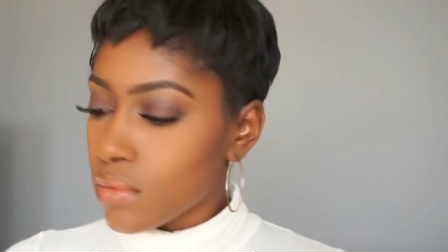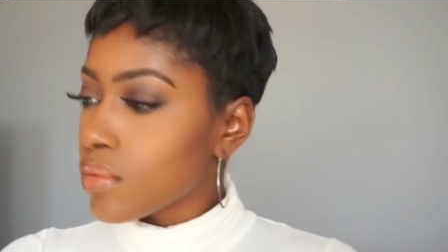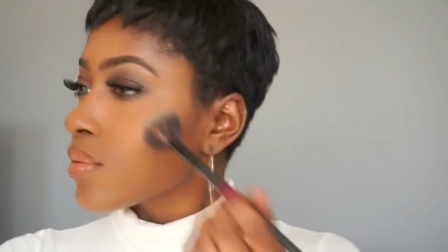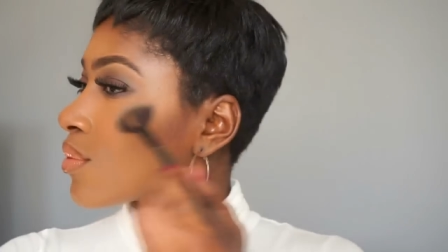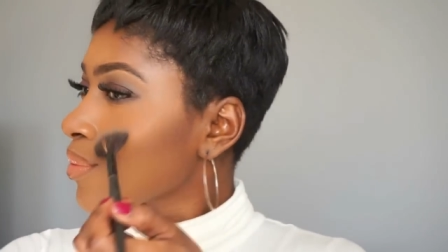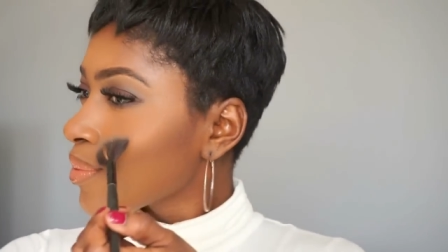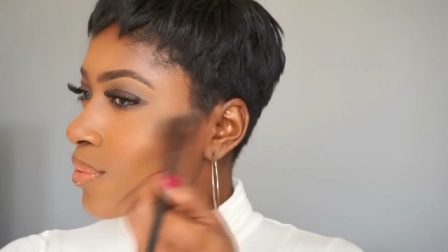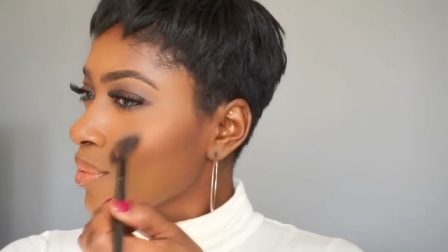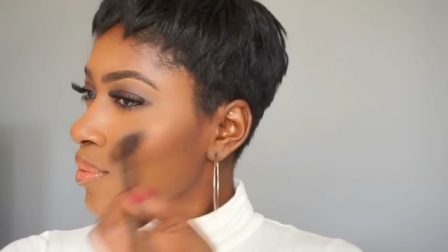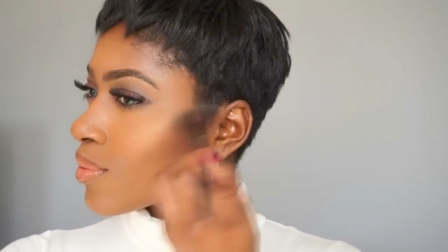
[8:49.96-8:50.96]
product out
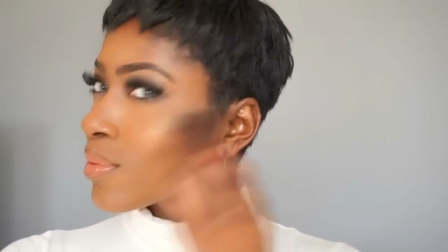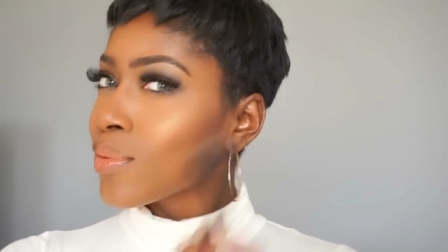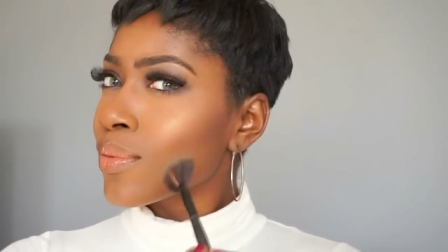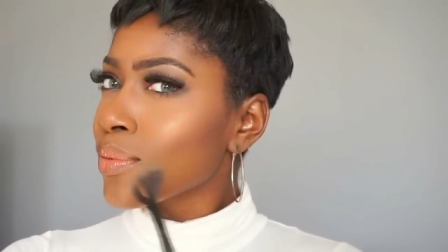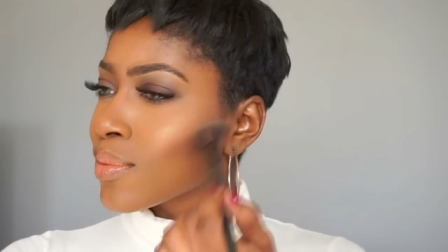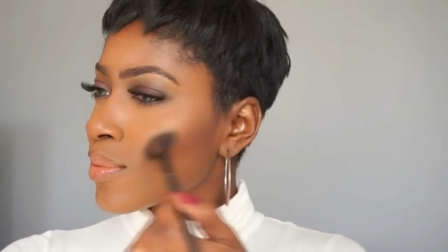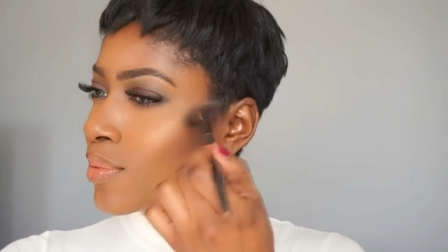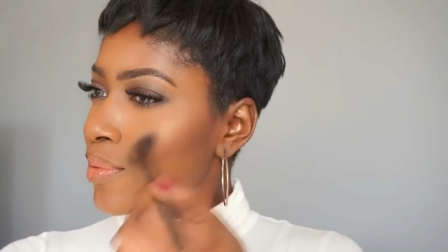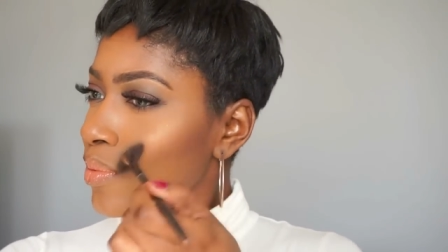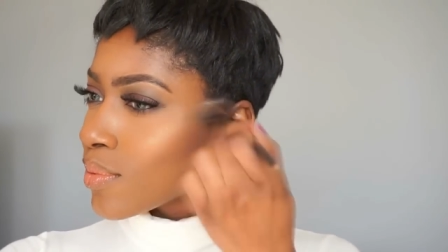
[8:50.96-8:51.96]
of everything that I've
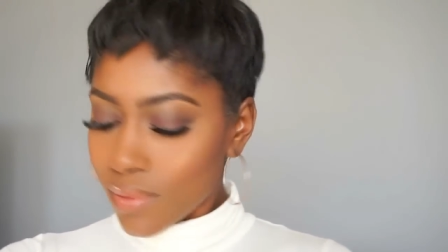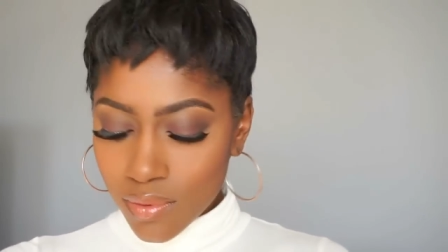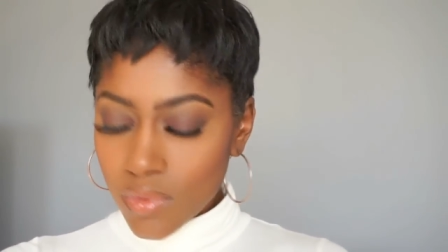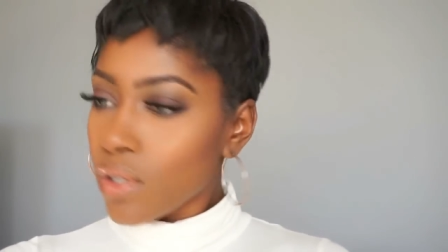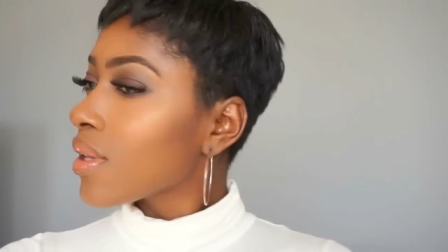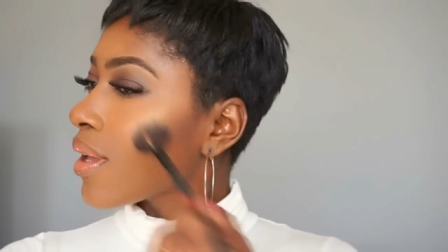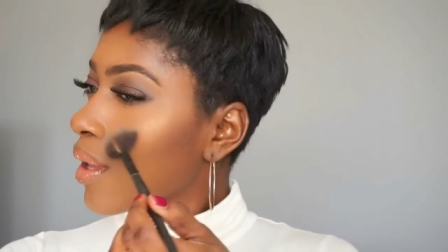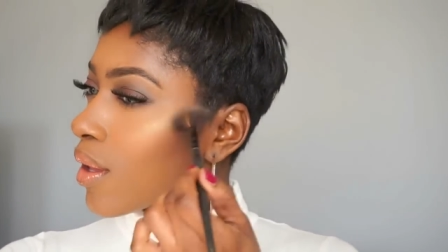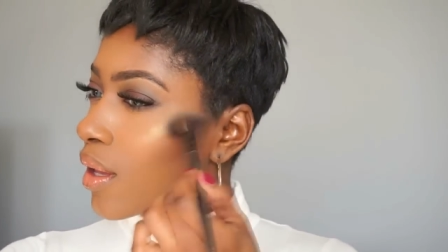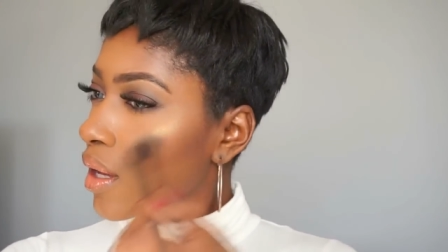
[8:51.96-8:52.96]
used in this tutorial.